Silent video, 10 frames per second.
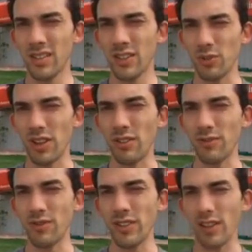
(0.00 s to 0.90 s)
You'd love
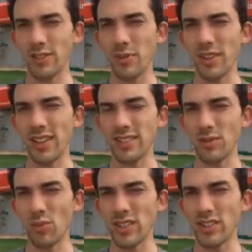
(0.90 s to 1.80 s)
Yellowstone, but that's
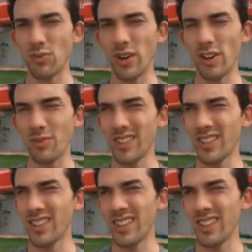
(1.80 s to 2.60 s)
in western Wyoming.